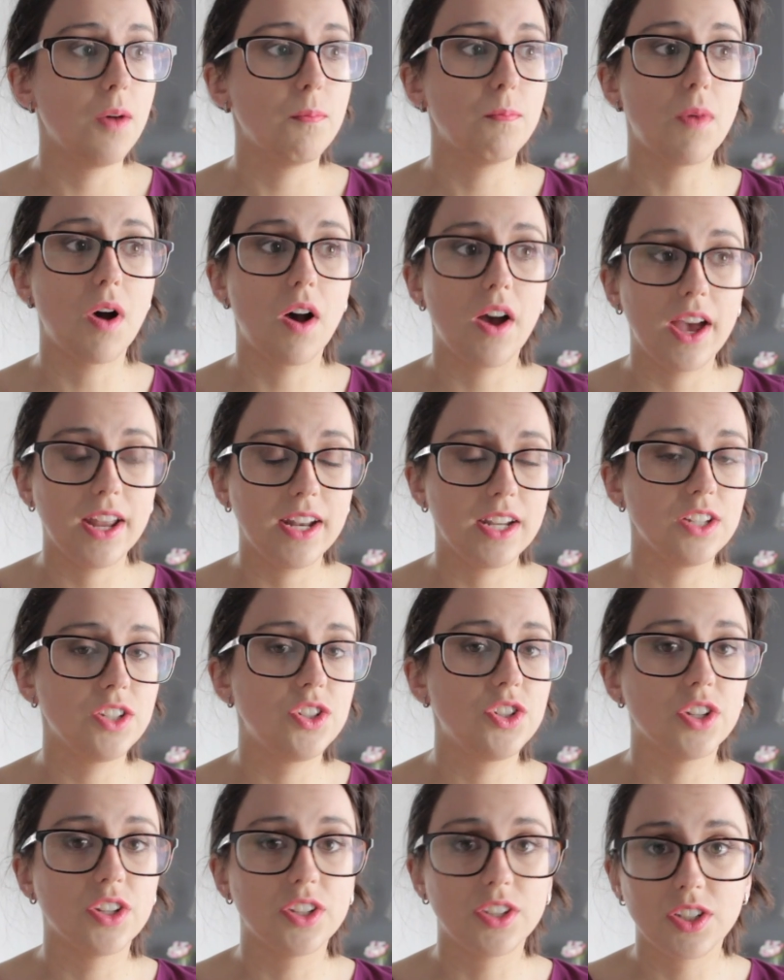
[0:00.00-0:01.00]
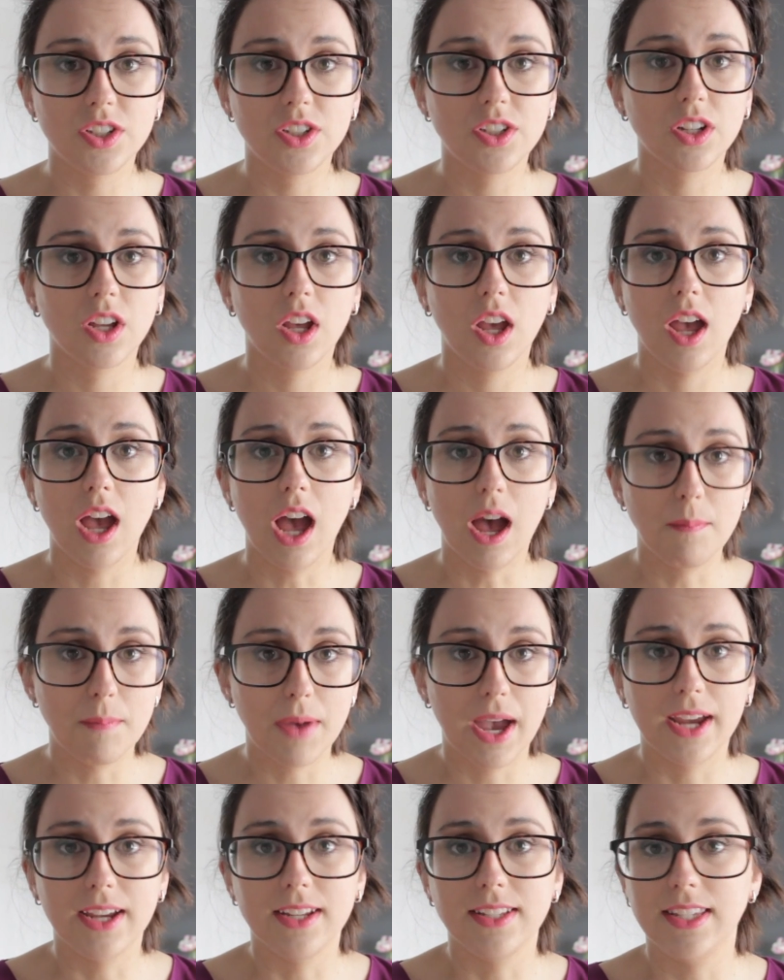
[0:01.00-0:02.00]
Mine is just
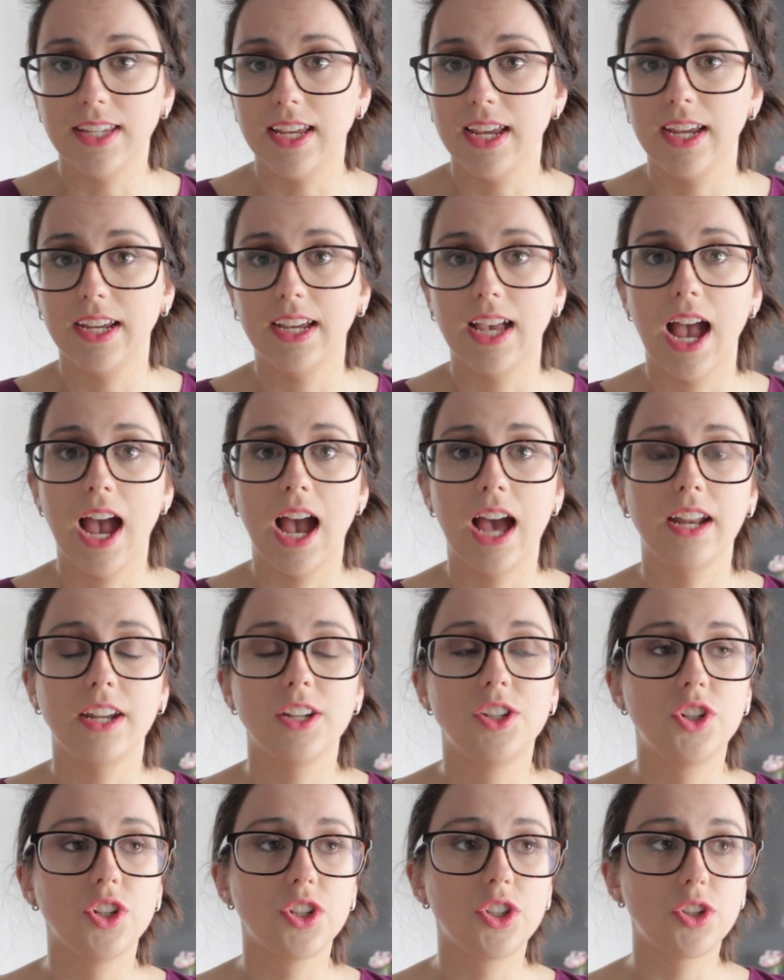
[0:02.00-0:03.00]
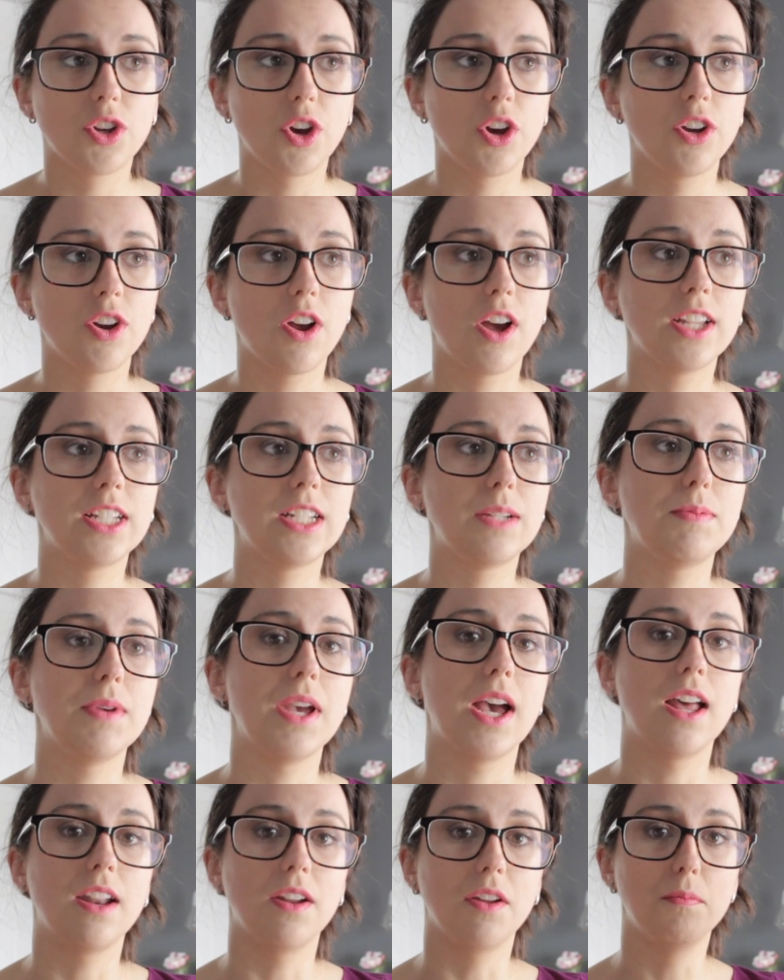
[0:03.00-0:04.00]
amazing, and it's just so nice to
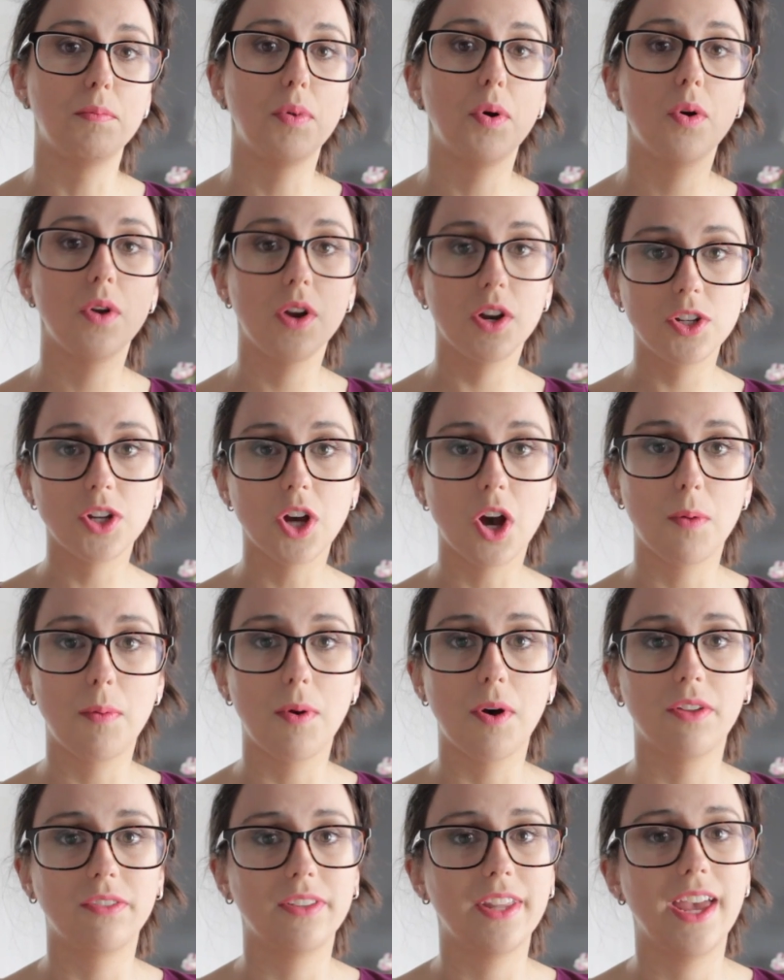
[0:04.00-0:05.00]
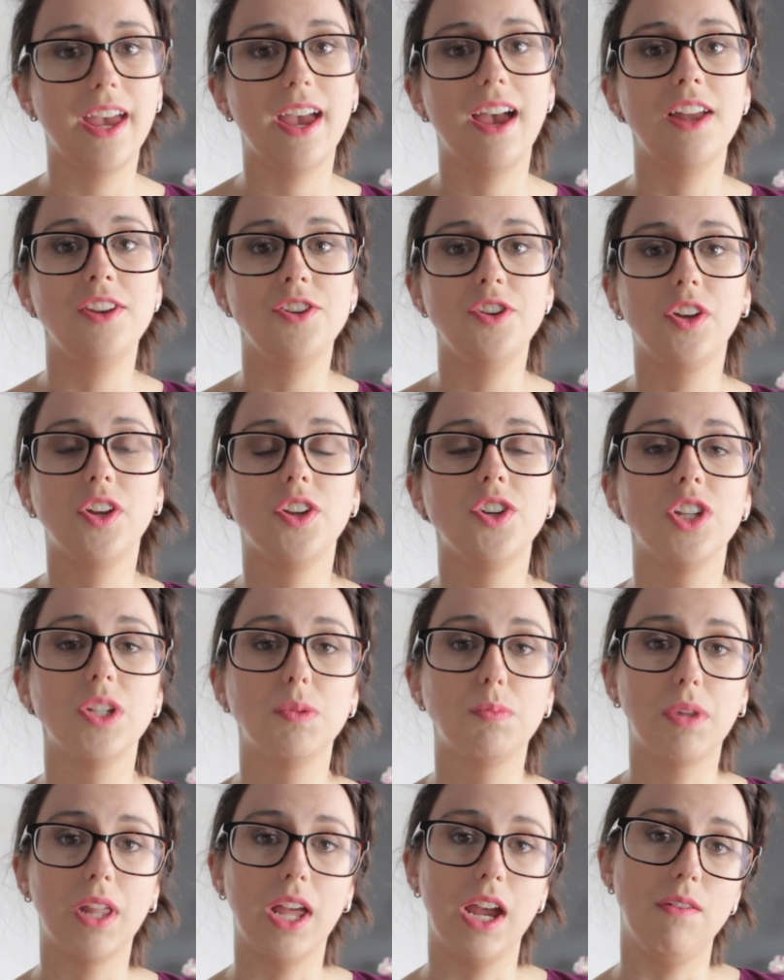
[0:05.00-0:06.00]
be able to put a top on there and you can
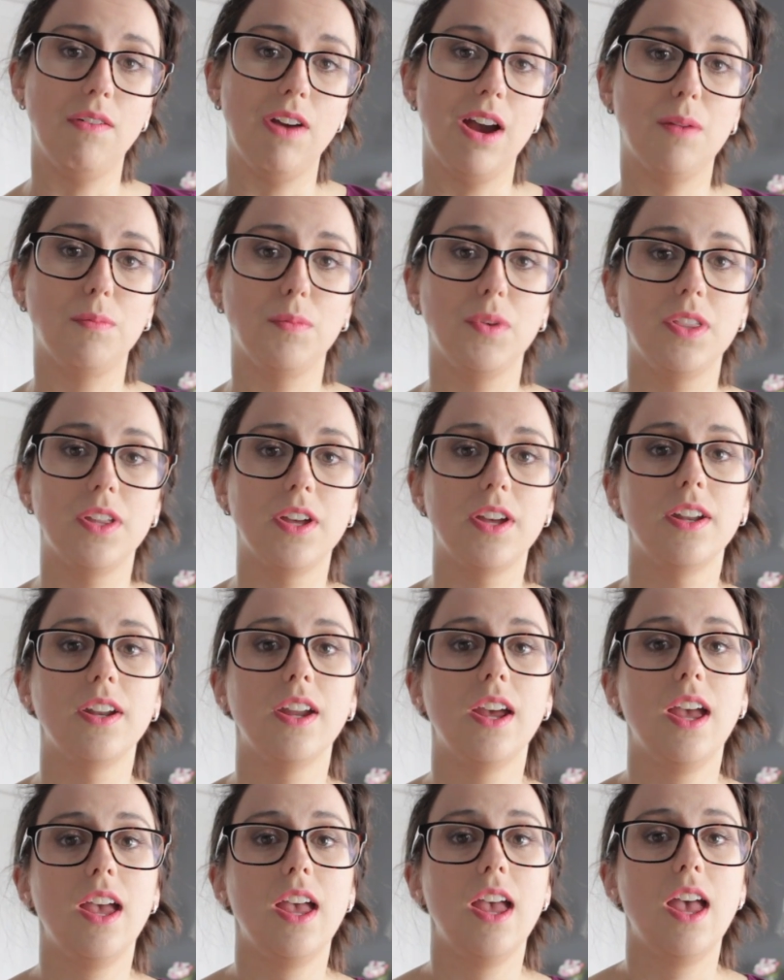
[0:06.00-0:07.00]
just play around with it.